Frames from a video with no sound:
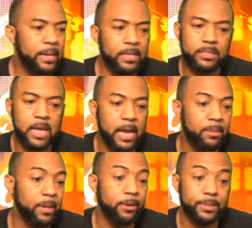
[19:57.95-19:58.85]
this item
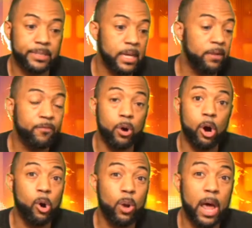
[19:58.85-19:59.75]
here is selling for a
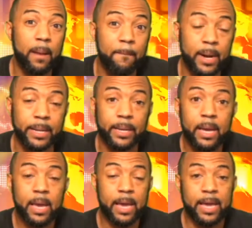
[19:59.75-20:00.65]
whole lot of money
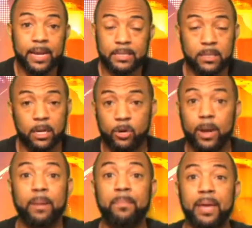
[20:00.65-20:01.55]
and it's a
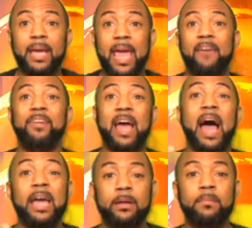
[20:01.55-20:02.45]
great big heavy
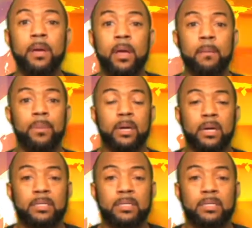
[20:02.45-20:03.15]
item, because